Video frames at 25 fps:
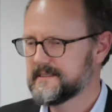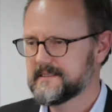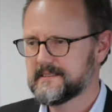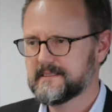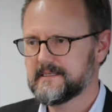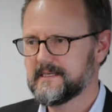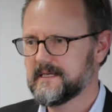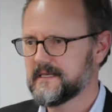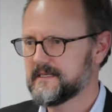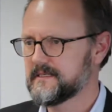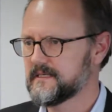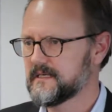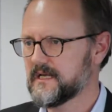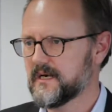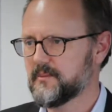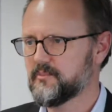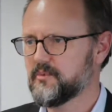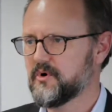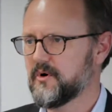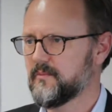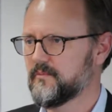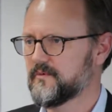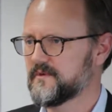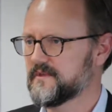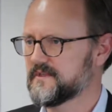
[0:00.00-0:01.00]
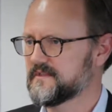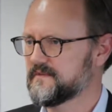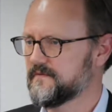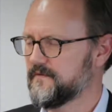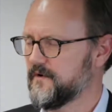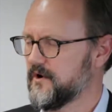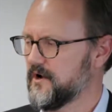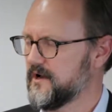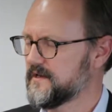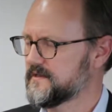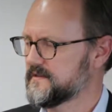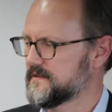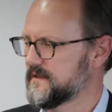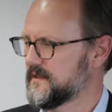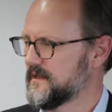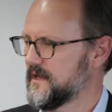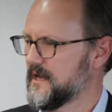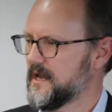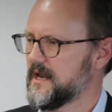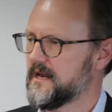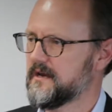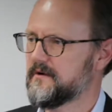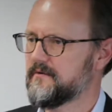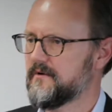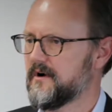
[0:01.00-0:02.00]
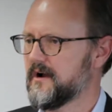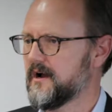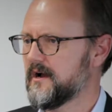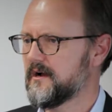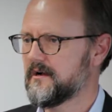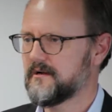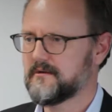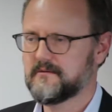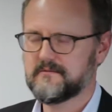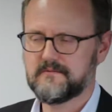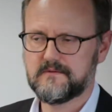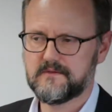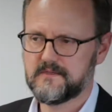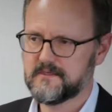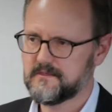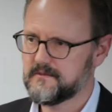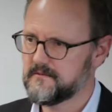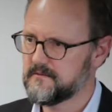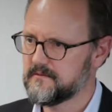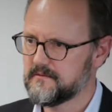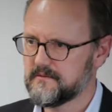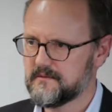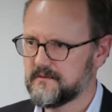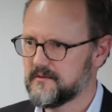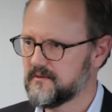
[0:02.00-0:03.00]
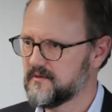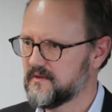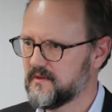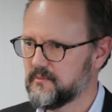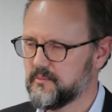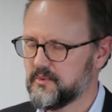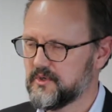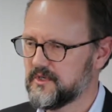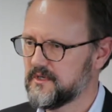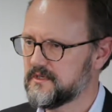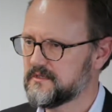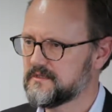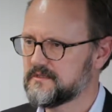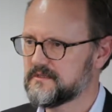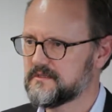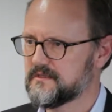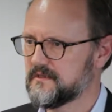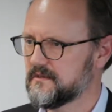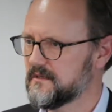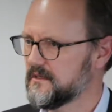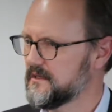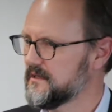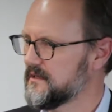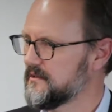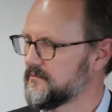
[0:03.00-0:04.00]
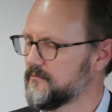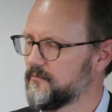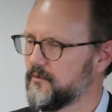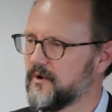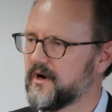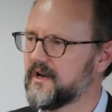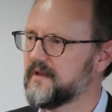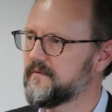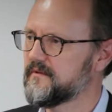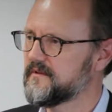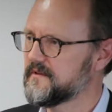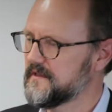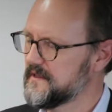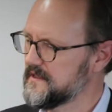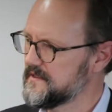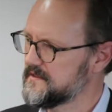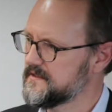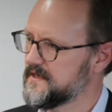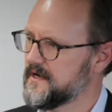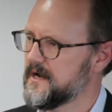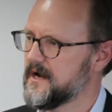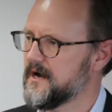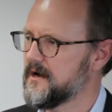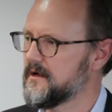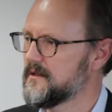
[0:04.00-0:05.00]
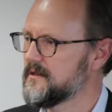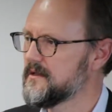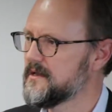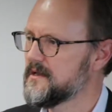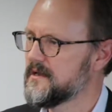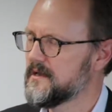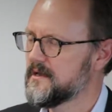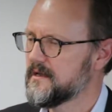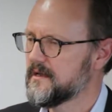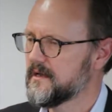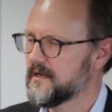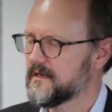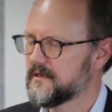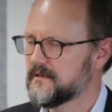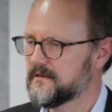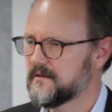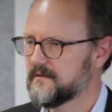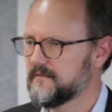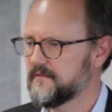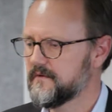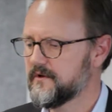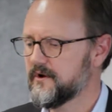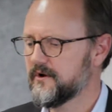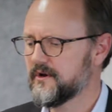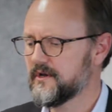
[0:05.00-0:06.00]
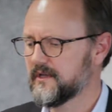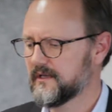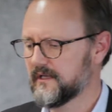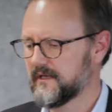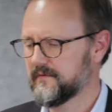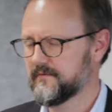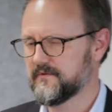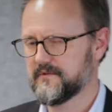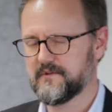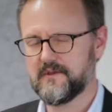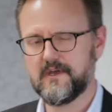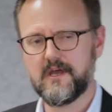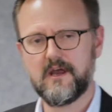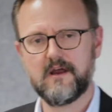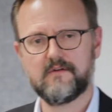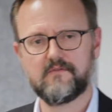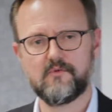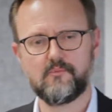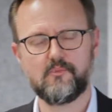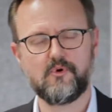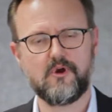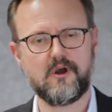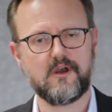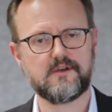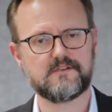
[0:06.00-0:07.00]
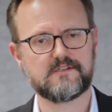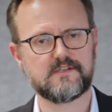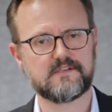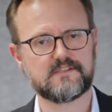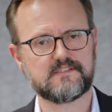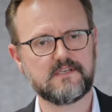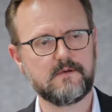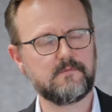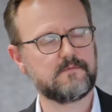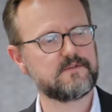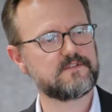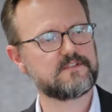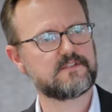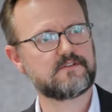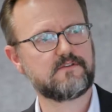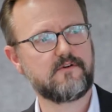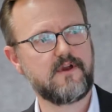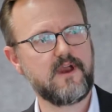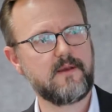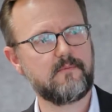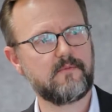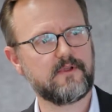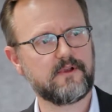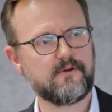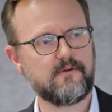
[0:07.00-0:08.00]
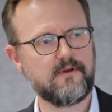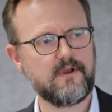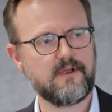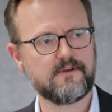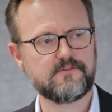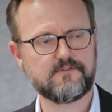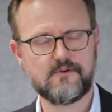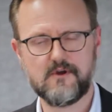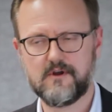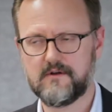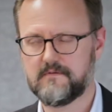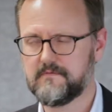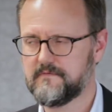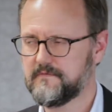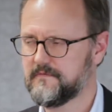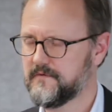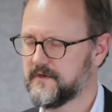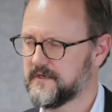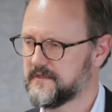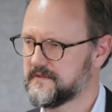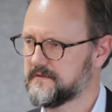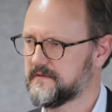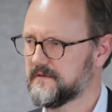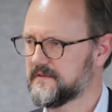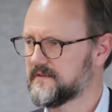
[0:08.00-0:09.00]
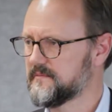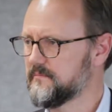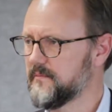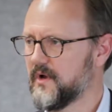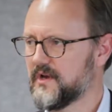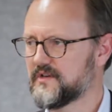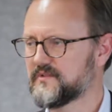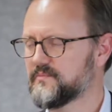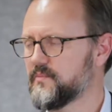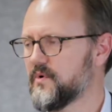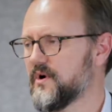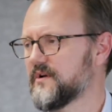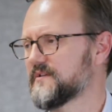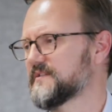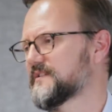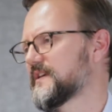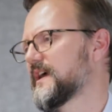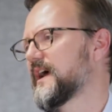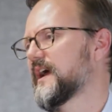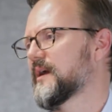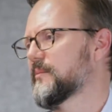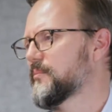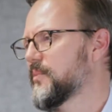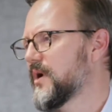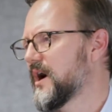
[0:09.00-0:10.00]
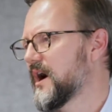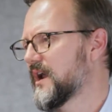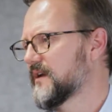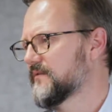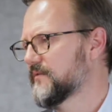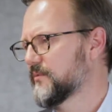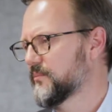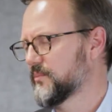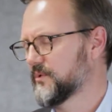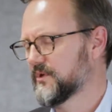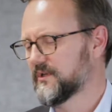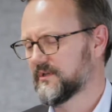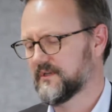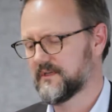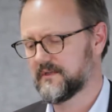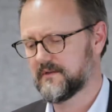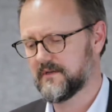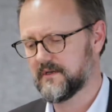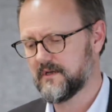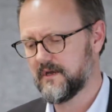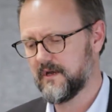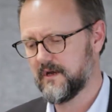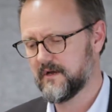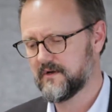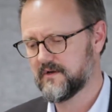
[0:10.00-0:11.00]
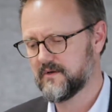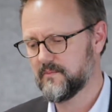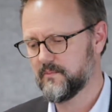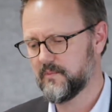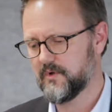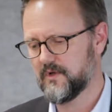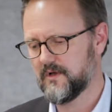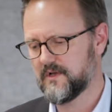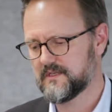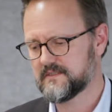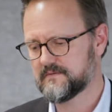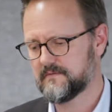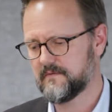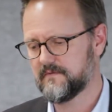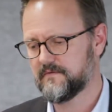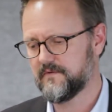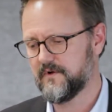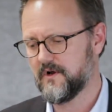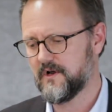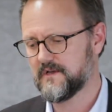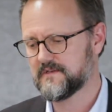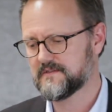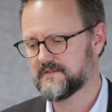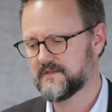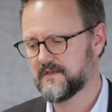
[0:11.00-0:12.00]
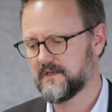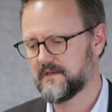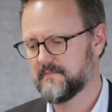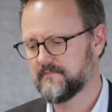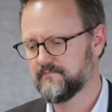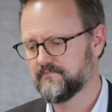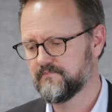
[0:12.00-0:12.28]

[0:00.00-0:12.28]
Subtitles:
yeah, you've got a problem with this fire stair, the handrail, the pitch, the whatever detail, and in the very 11th hour of a project, someone's scrambling around trying to fix this most prosaic part of a building, the code compliance of a fire stair.